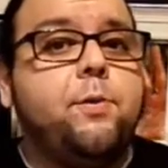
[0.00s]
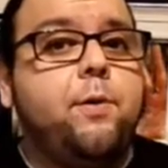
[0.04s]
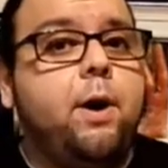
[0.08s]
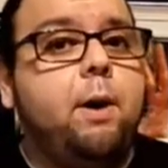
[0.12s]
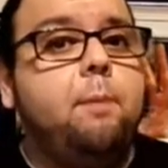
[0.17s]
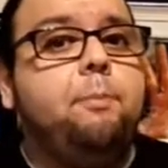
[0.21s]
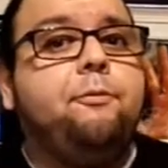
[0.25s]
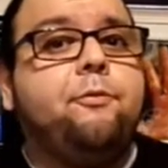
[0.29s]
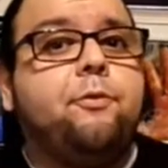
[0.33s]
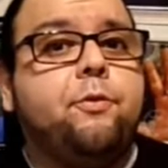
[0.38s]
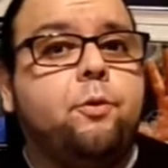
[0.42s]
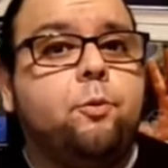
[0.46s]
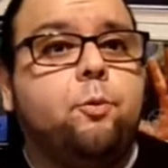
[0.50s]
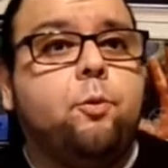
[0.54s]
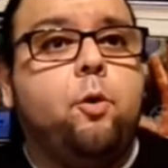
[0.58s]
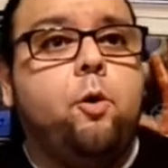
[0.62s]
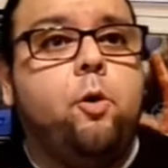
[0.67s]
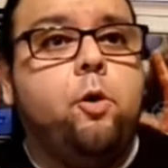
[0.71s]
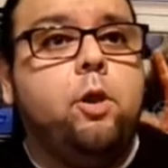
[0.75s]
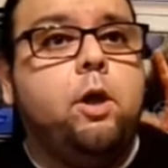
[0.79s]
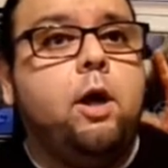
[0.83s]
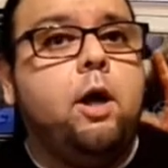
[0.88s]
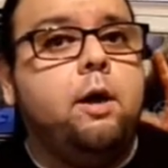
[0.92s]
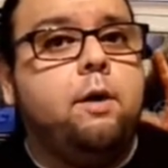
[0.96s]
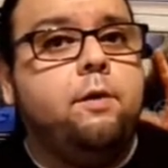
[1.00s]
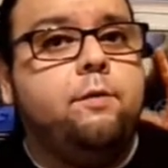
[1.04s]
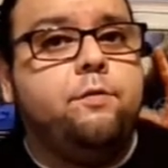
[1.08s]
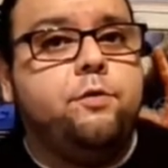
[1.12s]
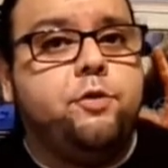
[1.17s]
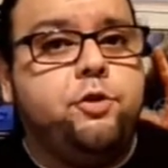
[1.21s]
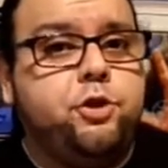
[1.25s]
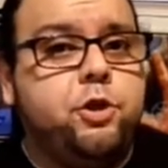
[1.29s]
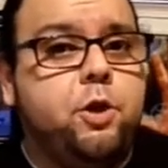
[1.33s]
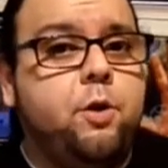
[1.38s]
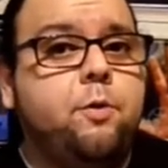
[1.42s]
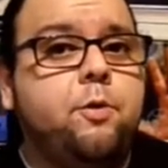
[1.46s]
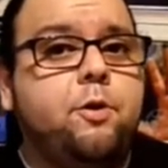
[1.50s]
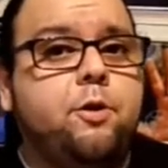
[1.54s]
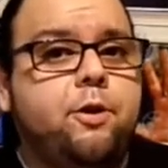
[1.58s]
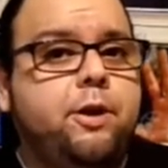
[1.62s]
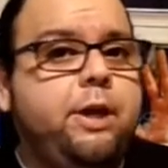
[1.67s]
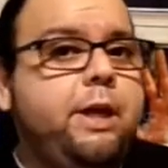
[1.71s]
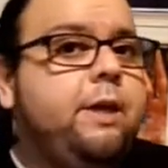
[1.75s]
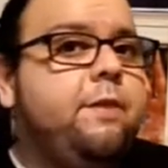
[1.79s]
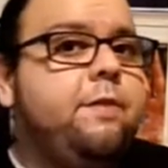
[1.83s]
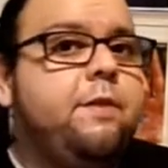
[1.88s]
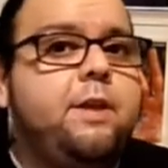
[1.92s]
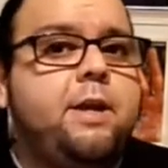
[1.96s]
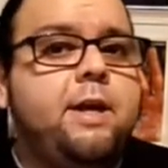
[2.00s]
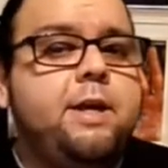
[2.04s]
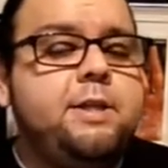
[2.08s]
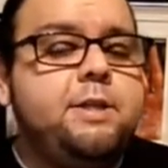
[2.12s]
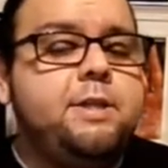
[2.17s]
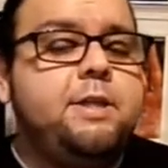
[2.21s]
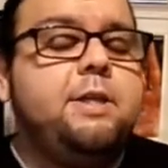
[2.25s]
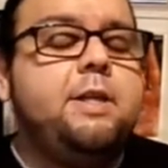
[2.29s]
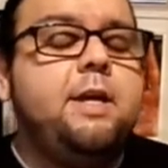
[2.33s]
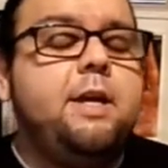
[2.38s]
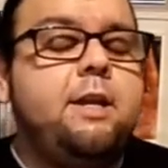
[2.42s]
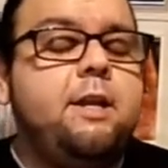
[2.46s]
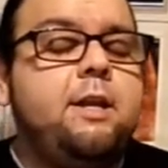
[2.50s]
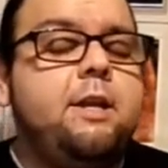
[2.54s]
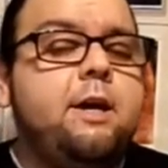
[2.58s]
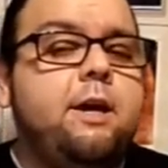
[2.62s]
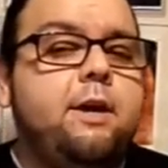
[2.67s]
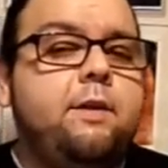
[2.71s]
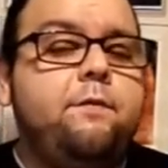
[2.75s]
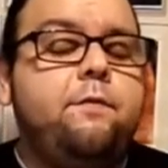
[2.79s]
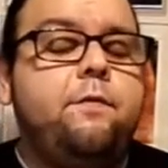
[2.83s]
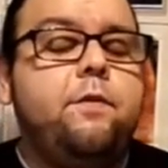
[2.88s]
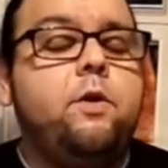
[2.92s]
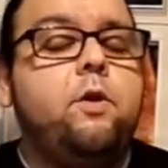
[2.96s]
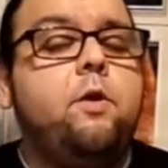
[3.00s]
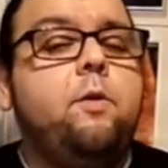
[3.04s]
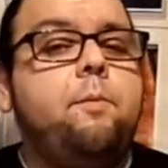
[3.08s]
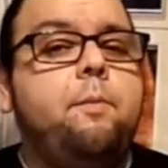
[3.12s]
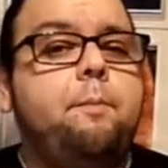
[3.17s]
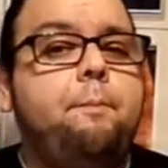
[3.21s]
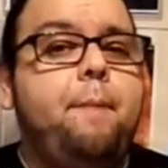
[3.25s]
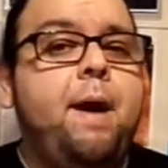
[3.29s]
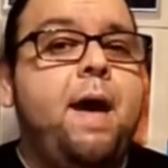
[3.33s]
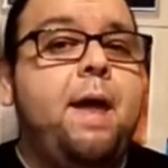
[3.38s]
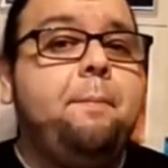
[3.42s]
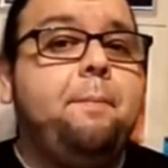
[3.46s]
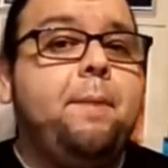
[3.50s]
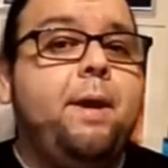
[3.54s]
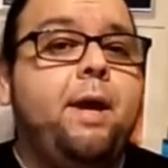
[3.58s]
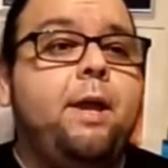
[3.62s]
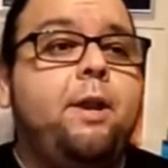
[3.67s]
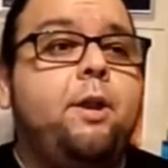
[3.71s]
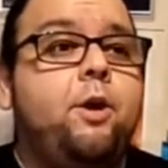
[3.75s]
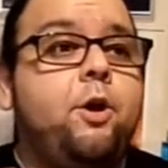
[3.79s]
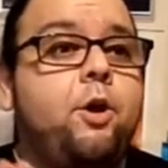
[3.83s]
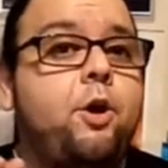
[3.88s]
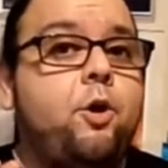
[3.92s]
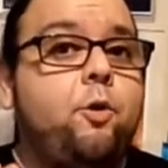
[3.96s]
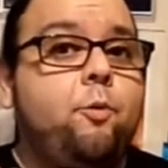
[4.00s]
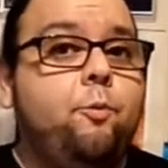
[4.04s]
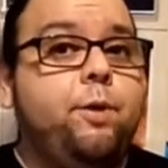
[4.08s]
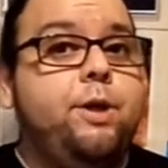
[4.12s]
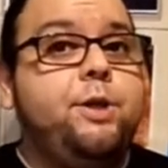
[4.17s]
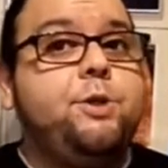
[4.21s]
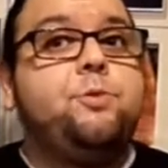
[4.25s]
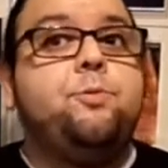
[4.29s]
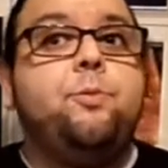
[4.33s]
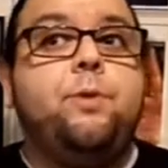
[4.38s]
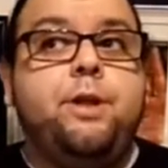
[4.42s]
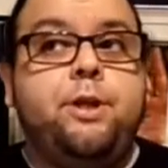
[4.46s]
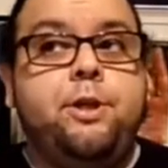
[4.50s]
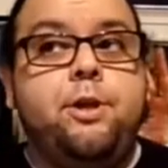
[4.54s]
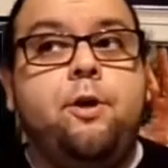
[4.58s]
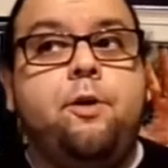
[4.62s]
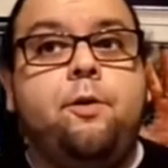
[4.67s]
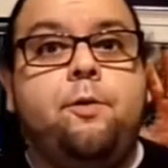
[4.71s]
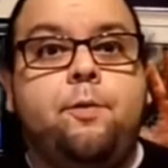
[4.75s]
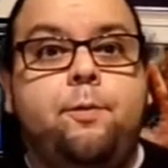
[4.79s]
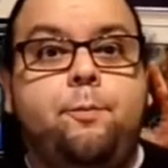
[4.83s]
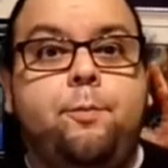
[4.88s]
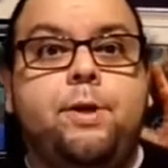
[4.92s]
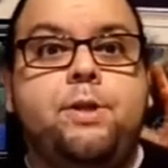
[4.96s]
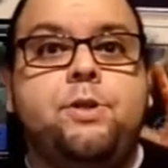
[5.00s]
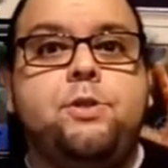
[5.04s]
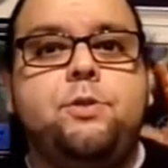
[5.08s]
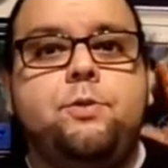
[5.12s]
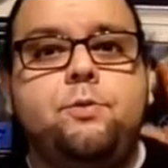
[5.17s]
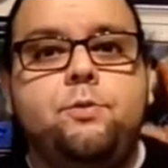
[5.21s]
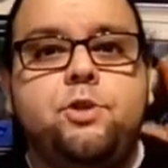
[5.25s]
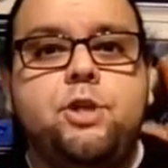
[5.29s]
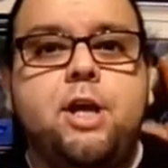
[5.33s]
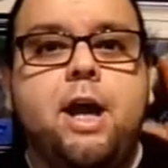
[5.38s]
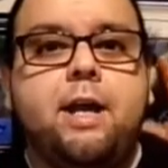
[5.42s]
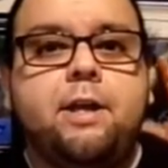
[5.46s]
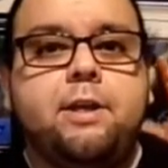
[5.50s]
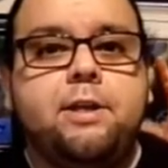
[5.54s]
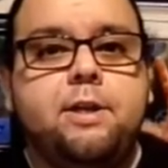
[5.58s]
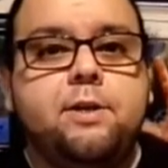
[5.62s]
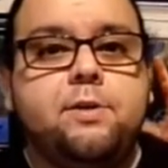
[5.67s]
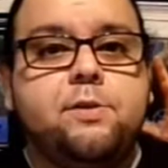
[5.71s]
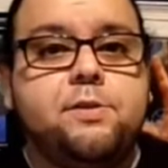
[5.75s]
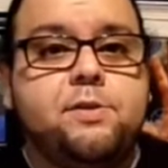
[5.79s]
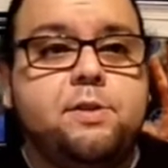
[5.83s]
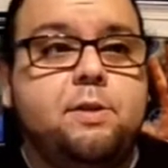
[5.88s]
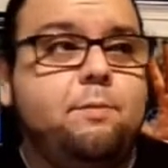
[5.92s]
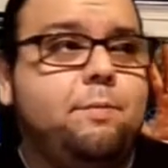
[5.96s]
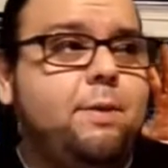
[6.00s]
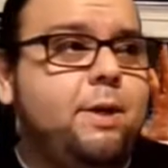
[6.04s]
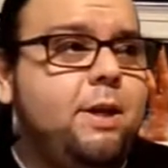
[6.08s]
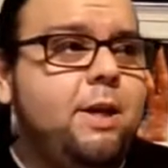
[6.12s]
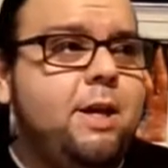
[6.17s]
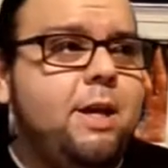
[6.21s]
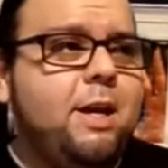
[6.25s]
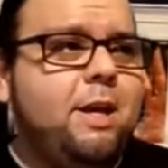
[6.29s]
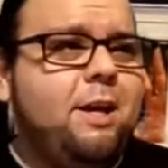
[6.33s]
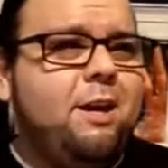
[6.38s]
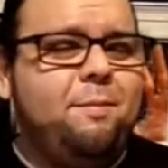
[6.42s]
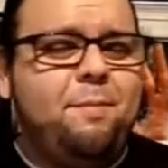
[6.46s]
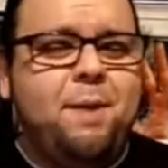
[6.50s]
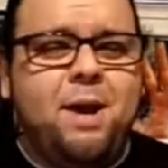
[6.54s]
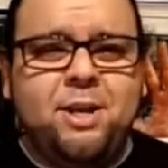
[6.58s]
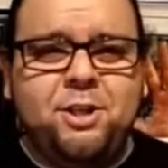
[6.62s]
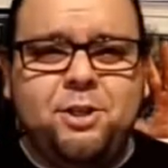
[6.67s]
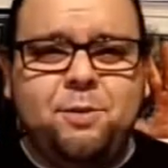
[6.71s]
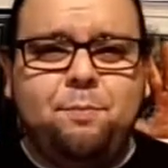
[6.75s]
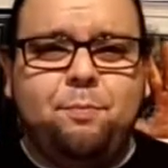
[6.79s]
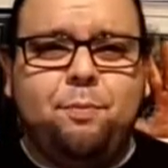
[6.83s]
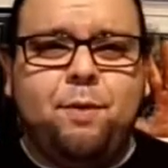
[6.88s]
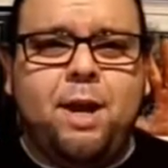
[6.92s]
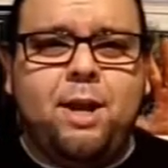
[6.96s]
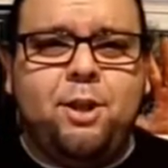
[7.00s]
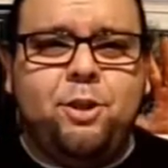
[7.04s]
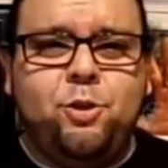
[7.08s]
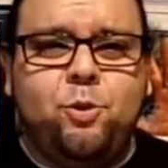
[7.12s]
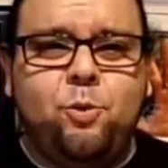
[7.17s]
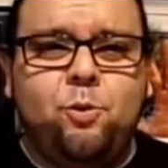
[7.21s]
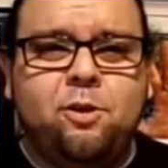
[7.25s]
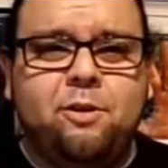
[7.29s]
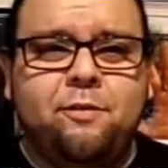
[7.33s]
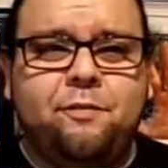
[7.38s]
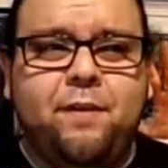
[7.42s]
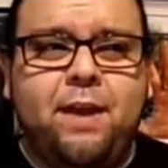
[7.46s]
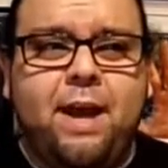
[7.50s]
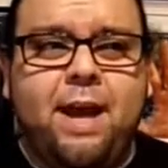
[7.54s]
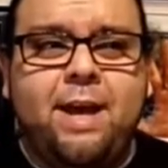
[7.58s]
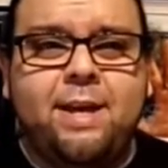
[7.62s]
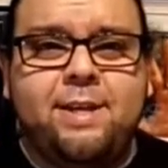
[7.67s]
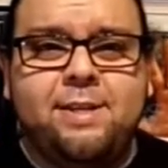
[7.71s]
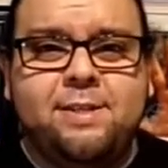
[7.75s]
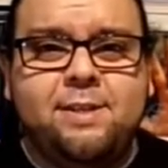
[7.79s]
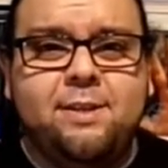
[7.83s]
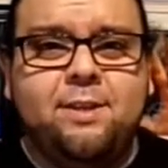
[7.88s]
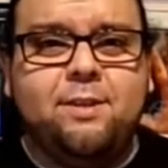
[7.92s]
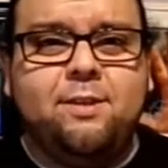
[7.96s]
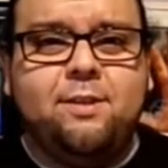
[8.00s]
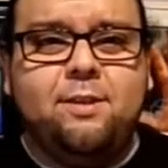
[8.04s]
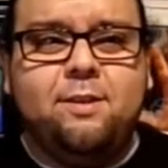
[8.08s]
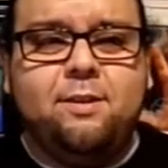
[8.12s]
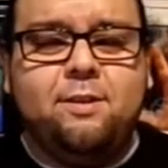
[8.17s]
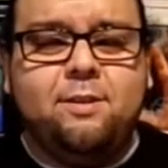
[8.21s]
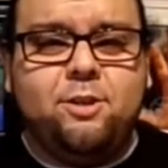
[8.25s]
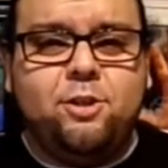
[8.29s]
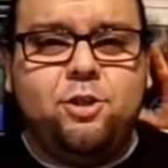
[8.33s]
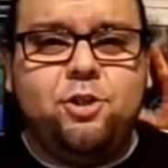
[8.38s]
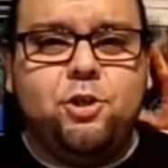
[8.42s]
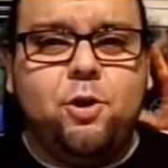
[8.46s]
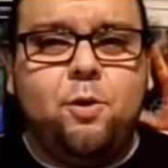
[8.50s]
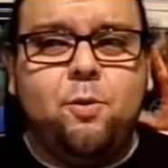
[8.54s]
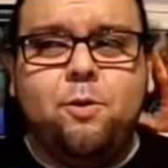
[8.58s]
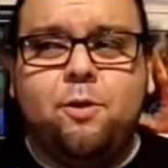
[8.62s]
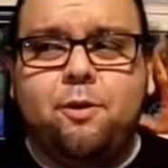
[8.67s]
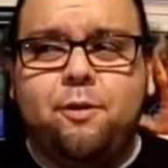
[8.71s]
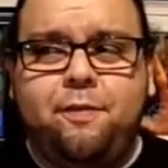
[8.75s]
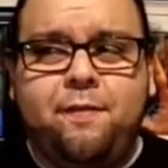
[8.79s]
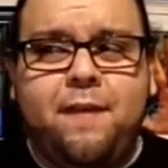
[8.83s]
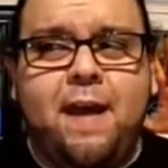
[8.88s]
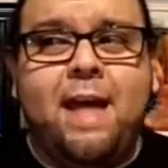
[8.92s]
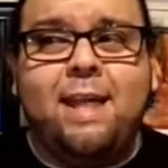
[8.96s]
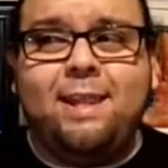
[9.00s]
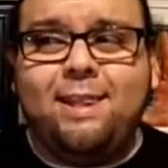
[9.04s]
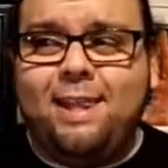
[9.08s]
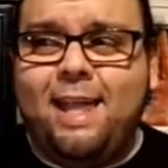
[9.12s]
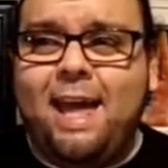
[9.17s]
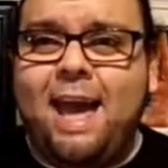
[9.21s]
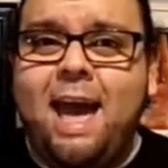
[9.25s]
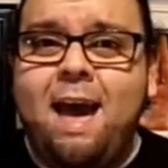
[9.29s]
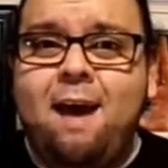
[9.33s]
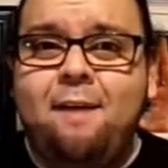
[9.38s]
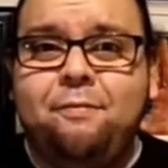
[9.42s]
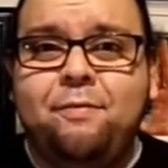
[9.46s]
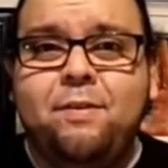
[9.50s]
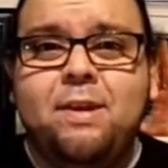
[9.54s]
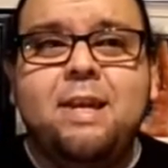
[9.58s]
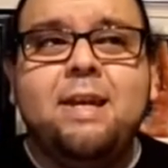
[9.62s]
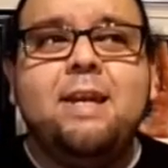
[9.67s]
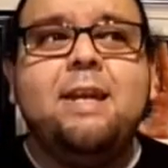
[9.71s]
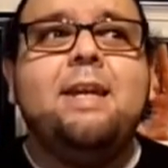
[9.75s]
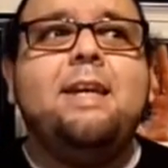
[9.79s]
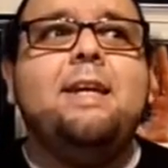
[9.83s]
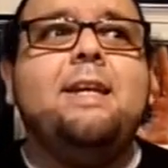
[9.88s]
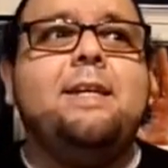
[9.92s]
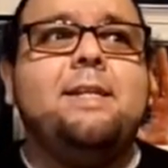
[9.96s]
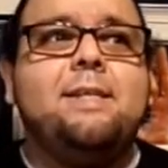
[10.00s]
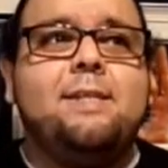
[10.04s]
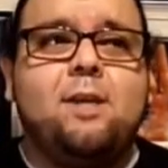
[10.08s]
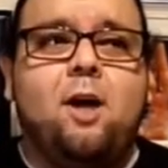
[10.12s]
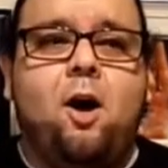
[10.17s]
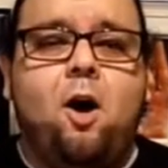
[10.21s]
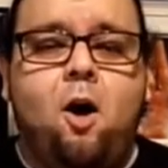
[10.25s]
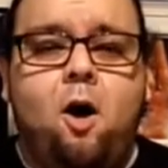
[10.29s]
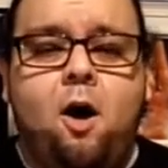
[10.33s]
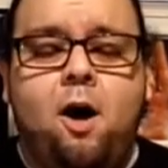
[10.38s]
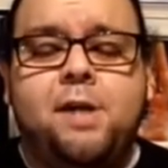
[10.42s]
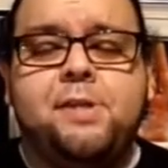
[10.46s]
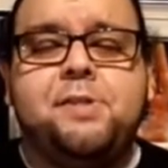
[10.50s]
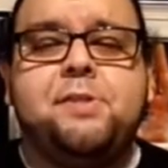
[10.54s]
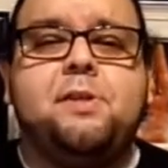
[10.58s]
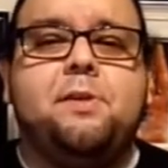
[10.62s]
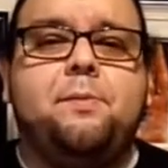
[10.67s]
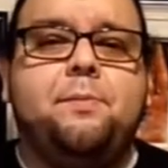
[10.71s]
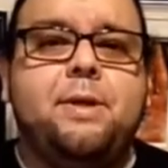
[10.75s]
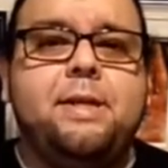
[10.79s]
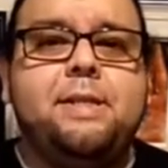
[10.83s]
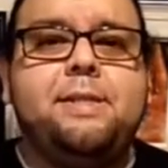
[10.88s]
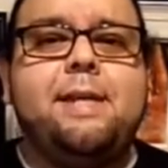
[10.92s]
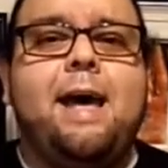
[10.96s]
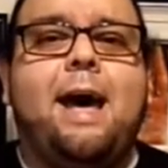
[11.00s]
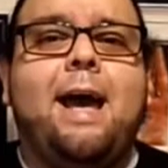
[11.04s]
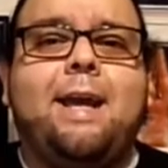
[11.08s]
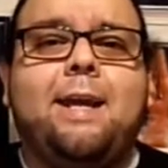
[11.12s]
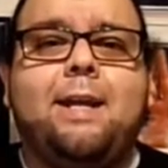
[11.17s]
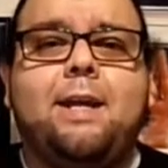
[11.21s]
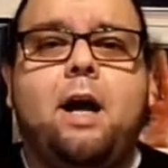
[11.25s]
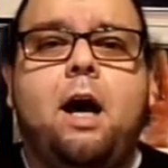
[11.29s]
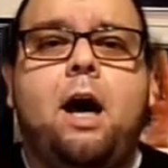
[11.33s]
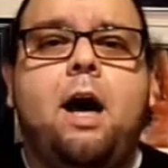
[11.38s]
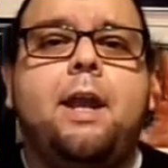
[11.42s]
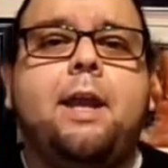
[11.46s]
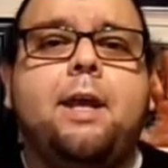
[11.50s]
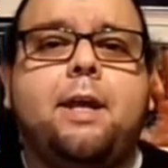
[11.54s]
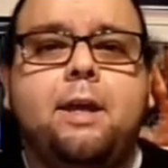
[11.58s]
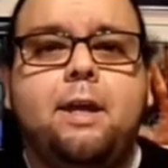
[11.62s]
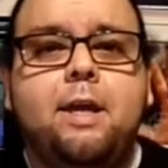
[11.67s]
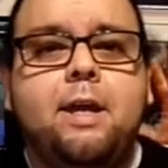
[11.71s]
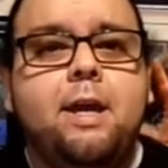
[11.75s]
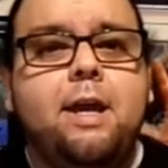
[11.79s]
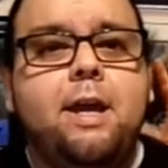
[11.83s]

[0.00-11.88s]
up for the role of Joker in the 1989 film Batman, which we know went to Jack Nicholson. But imagine Brad Dourif as the Joker. That laugh is awesome. It's iconic.